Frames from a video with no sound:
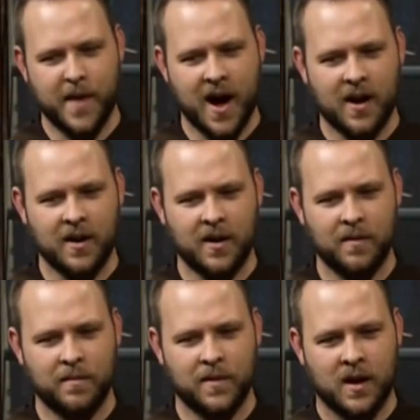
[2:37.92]
about him,
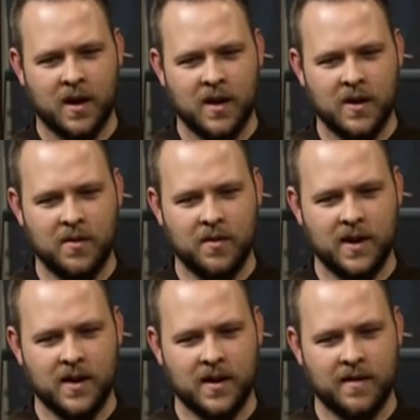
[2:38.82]
um, you
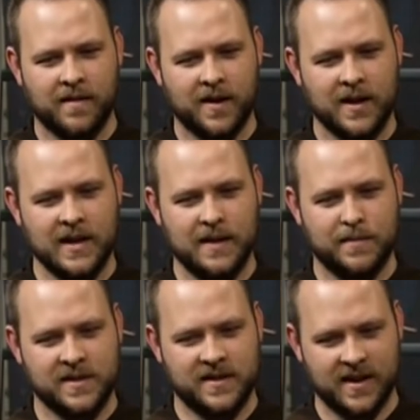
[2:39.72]
get a very
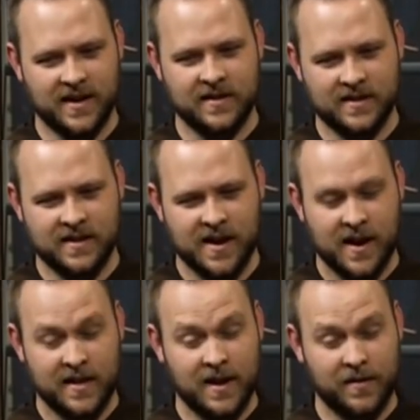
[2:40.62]
deep sense
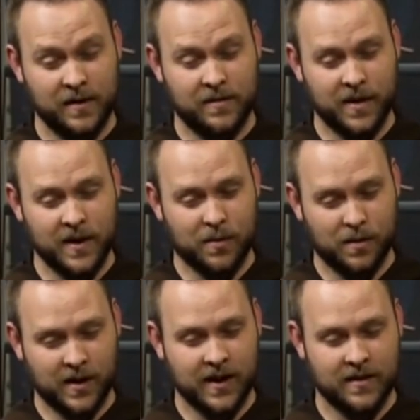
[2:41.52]
that he was very
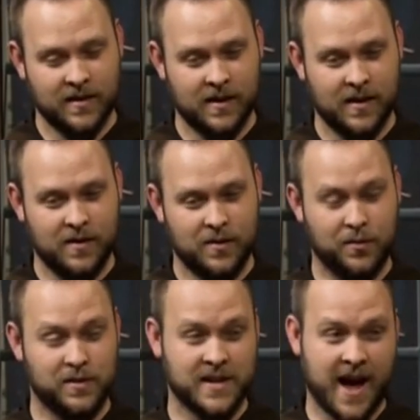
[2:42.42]
oriented
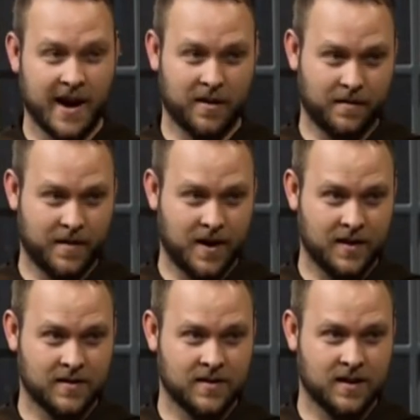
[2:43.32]
to
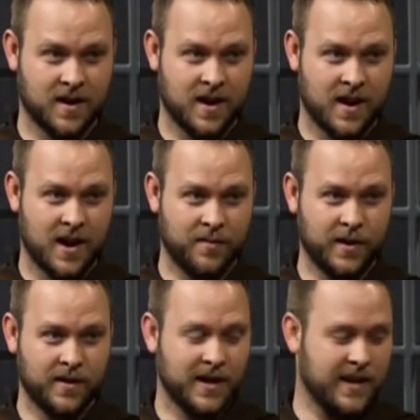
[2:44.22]
sacrifice. Mm -hmm. And
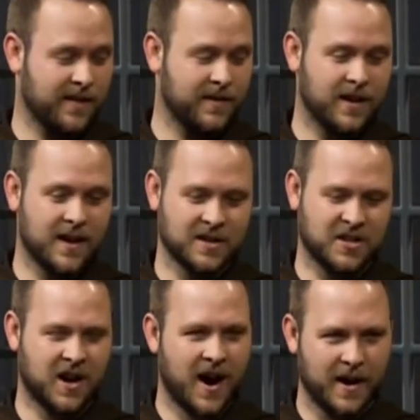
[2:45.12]
we read even as a
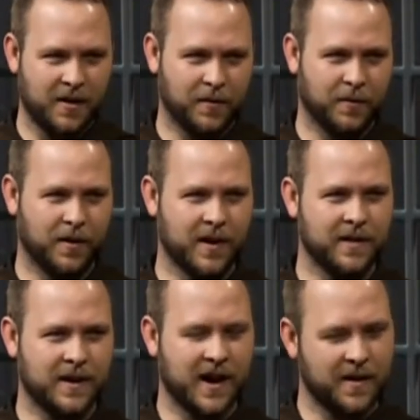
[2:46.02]
child,
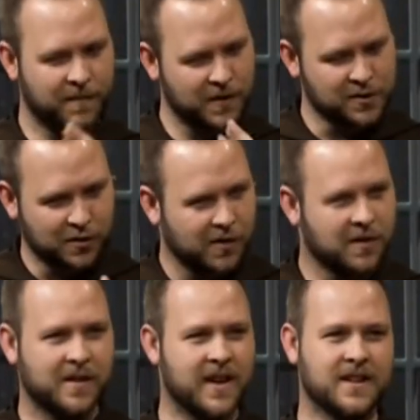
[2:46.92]
whenever he kind of first
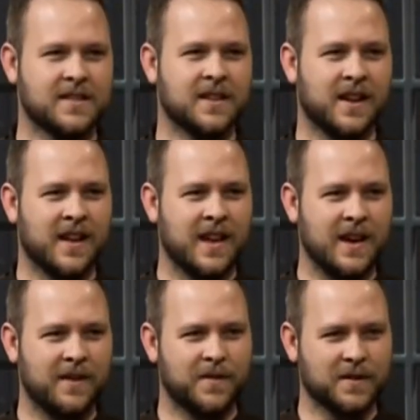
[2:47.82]
learned this,
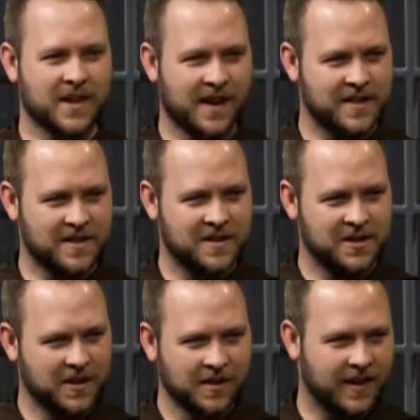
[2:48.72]
he first got this
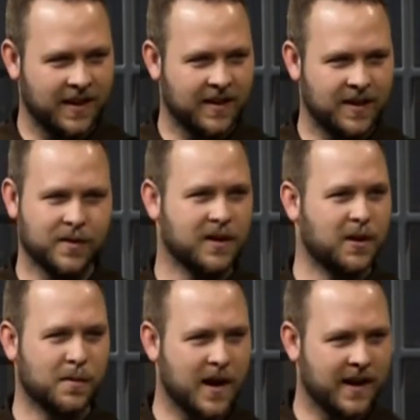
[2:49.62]
shilling and he wanted
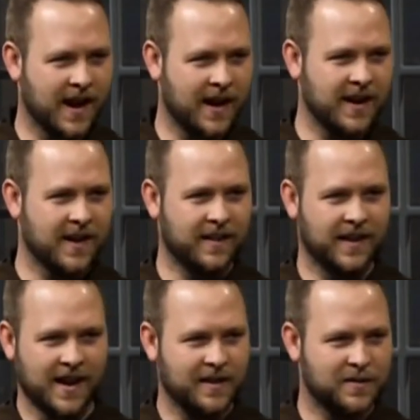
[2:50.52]
to go buy candy at a
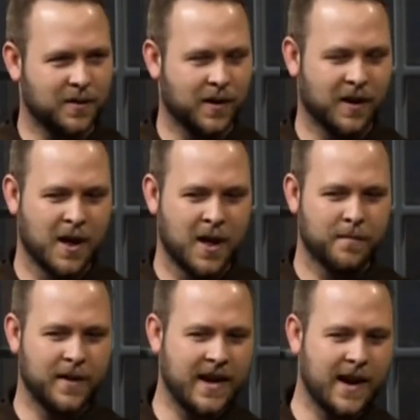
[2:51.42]
candy store.
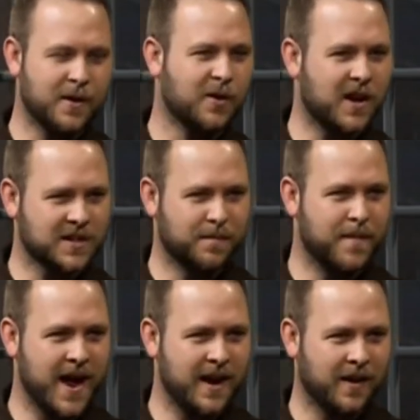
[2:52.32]
But he came across a
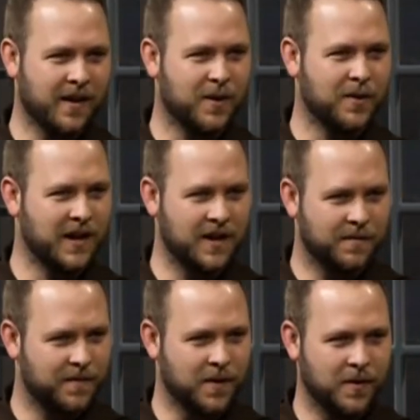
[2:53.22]
beggar who
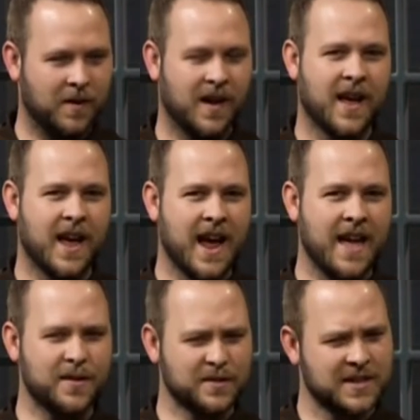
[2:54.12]
needed food.
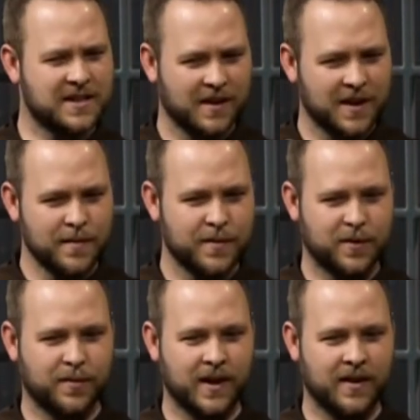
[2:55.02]
And there was this dilemma
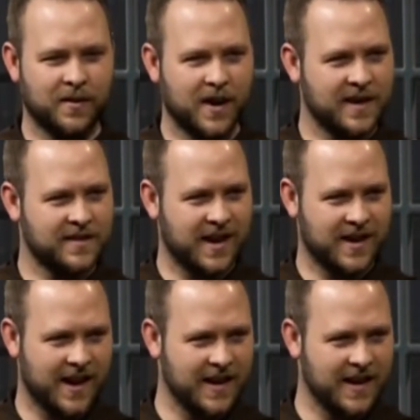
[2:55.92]
between grace and